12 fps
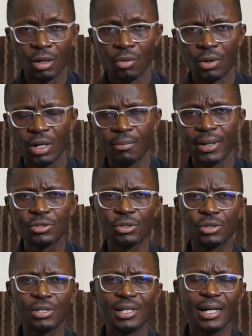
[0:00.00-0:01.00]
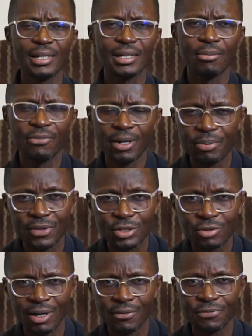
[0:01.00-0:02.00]
Welcome back. So tonight, I'm very
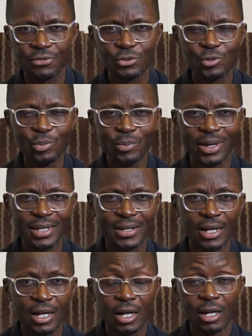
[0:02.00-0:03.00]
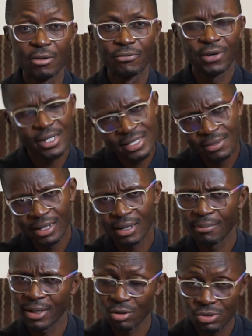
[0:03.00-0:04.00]
privileged to have two men, very
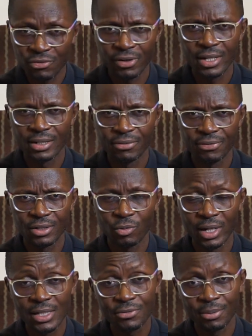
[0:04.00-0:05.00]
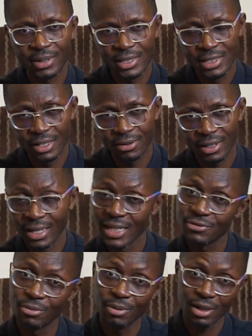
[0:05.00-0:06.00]
similar, but also very different. One is from Nigeria, the
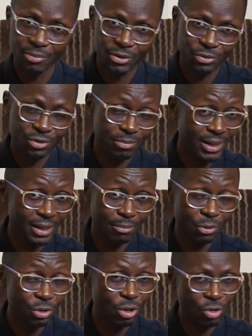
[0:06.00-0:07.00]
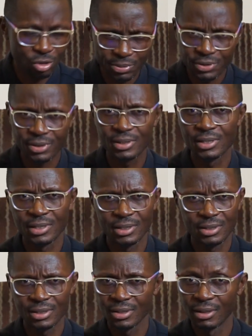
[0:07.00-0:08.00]
other is from Cameroon, but they're both global
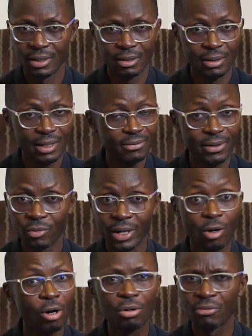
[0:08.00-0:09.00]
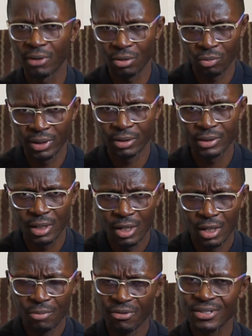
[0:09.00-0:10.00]
citizens. They live and work all over the world.
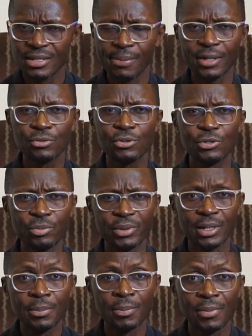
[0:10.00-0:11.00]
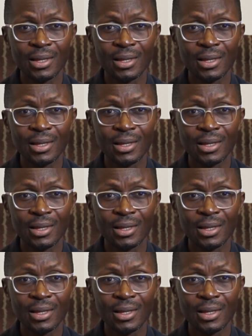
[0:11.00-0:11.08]
Professor Pat Utomi